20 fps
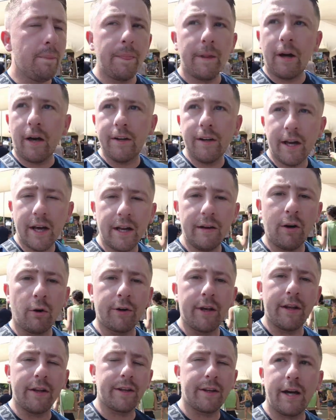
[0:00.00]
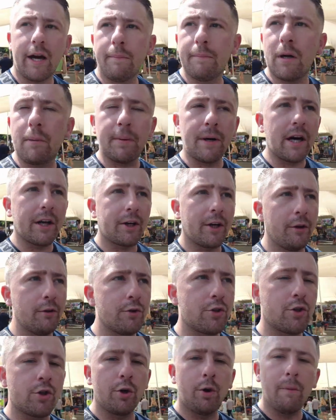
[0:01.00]
And then I'll get the camera back out.
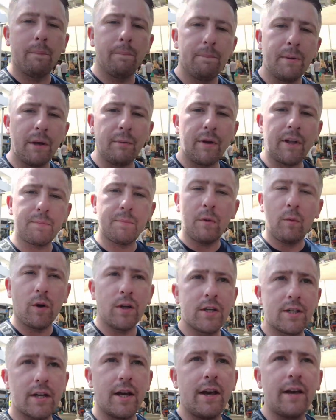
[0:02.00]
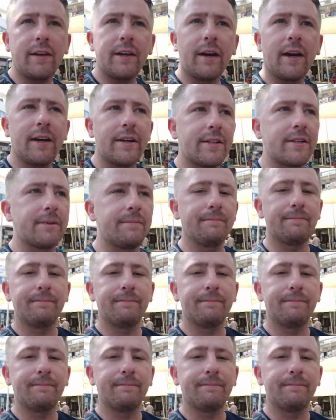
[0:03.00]
So bear with me one second, guys.